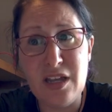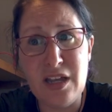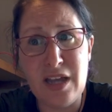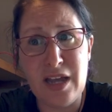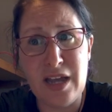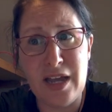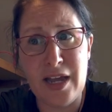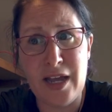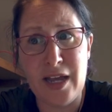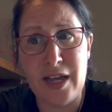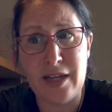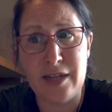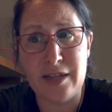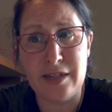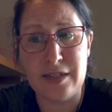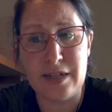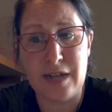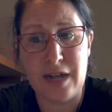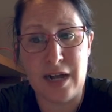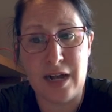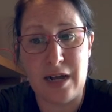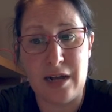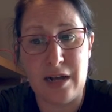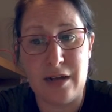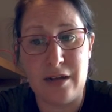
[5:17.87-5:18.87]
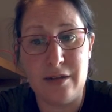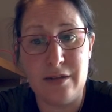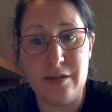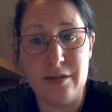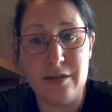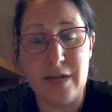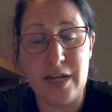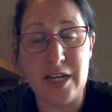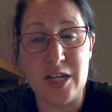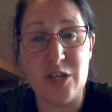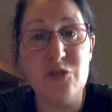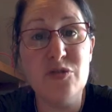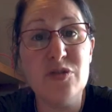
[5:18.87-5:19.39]

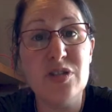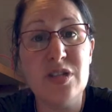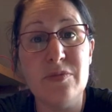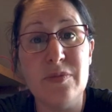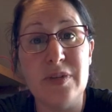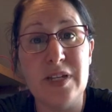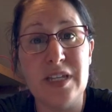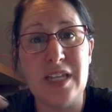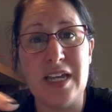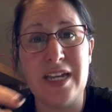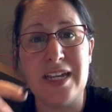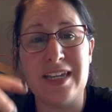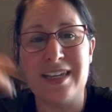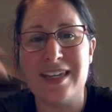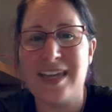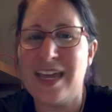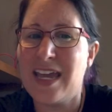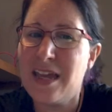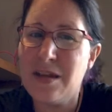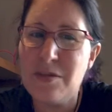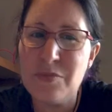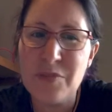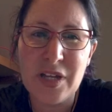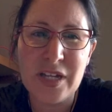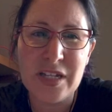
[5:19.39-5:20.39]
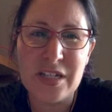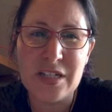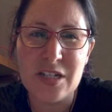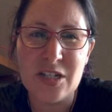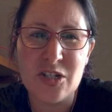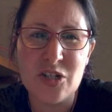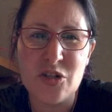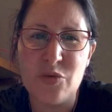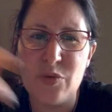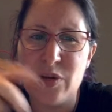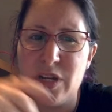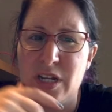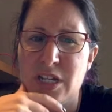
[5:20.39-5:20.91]
and use them in like game-like
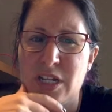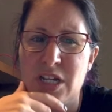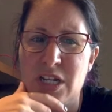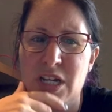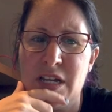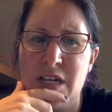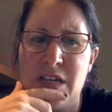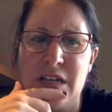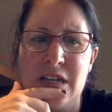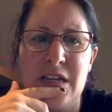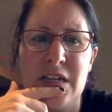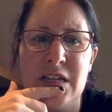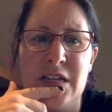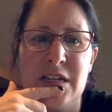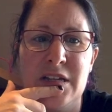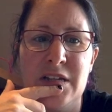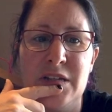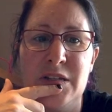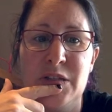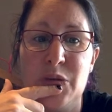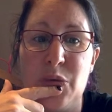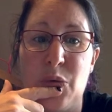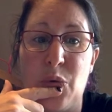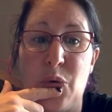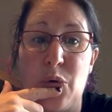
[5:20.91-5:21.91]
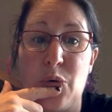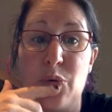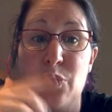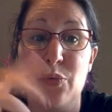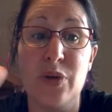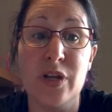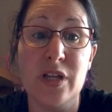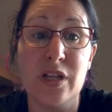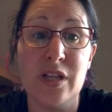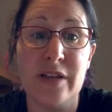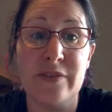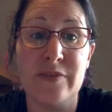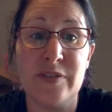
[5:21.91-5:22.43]
situations or
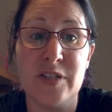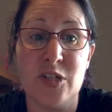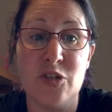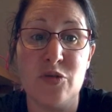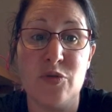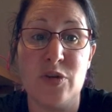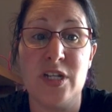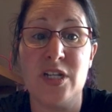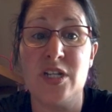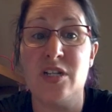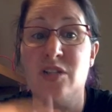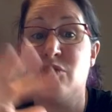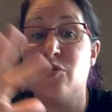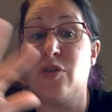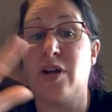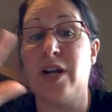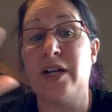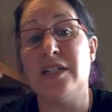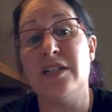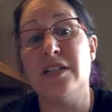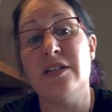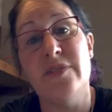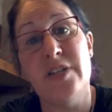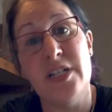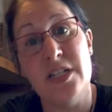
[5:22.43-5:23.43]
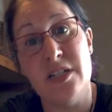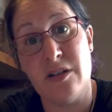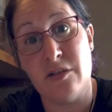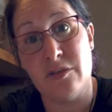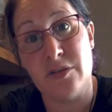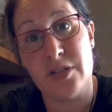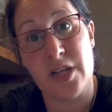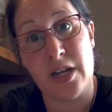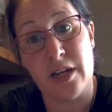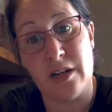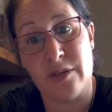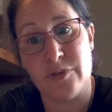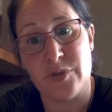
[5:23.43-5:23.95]
real-life situations or activities
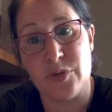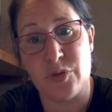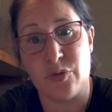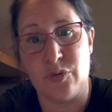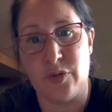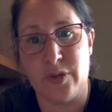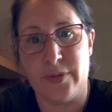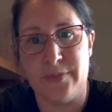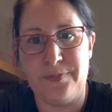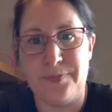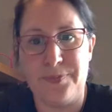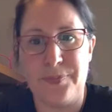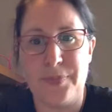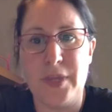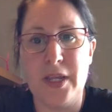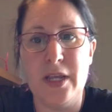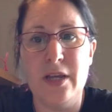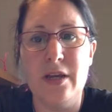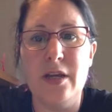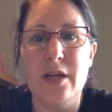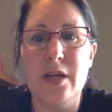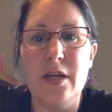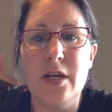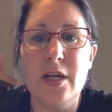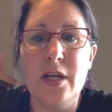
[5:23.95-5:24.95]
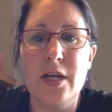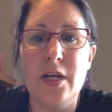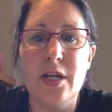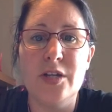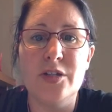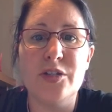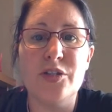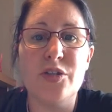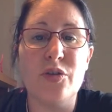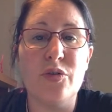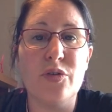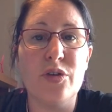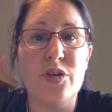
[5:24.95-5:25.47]
outside of school.
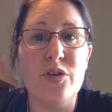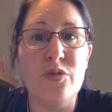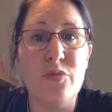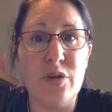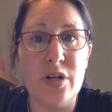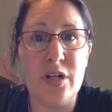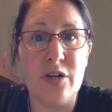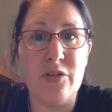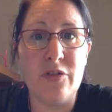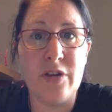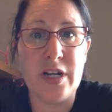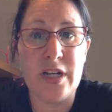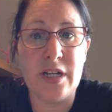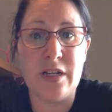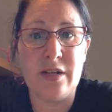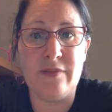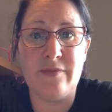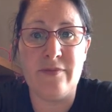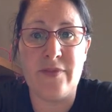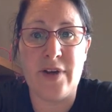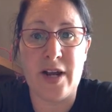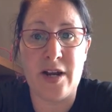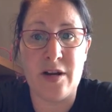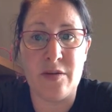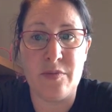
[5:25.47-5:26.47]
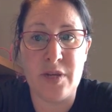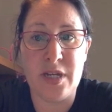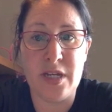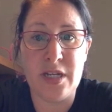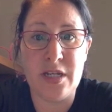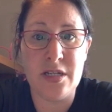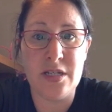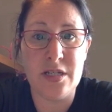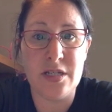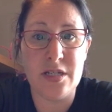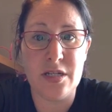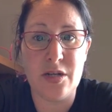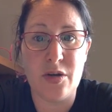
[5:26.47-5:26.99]
So you want to create an
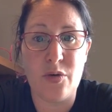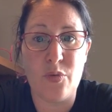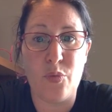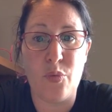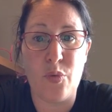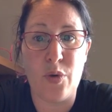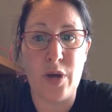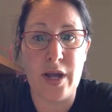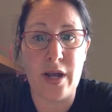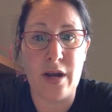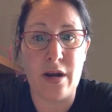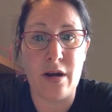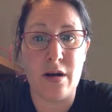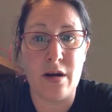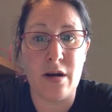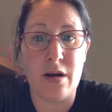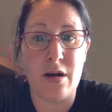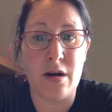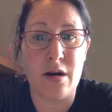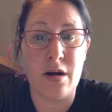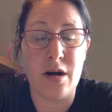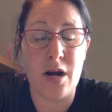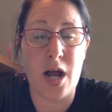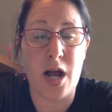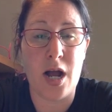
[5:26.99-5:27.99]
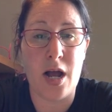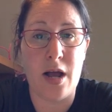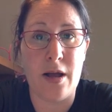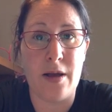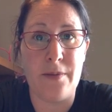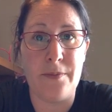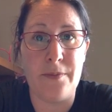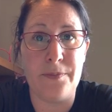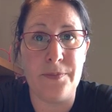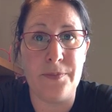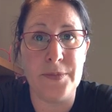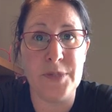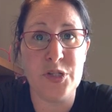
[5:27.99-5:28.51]
environment where
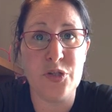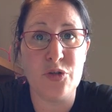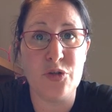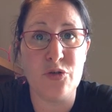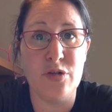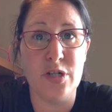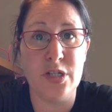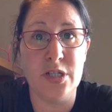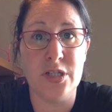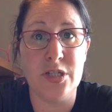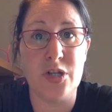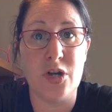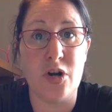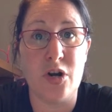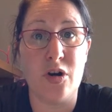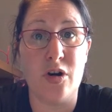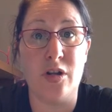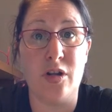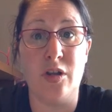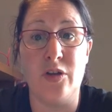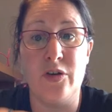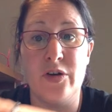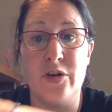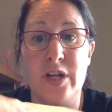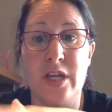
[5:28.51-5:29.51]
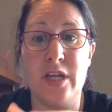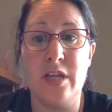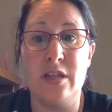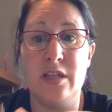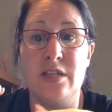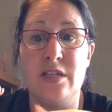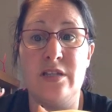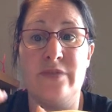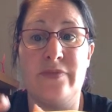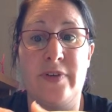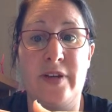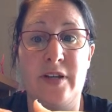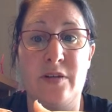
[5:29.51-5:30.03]
students are learning
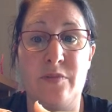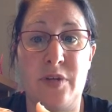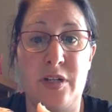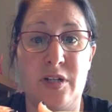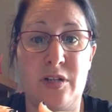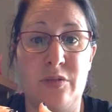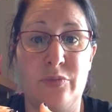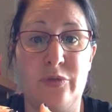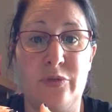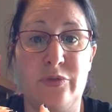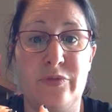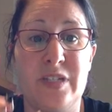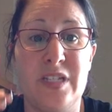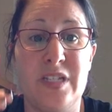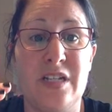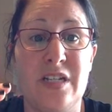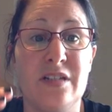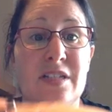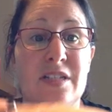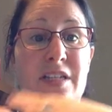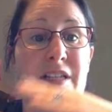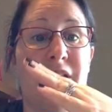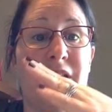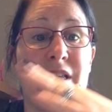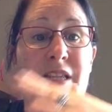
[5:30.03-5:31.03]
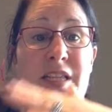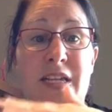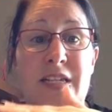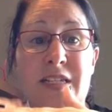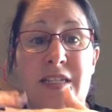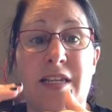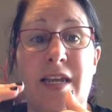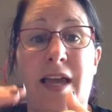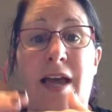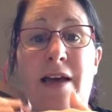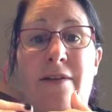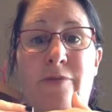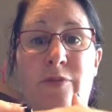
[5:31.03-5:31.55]
these fundamental movement skills, and then they
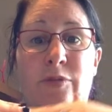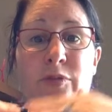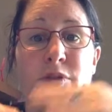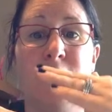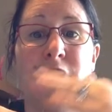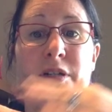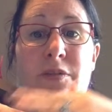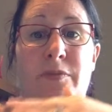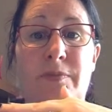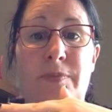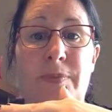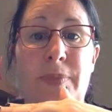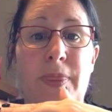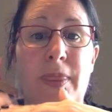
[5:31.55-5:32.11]
scaffold them,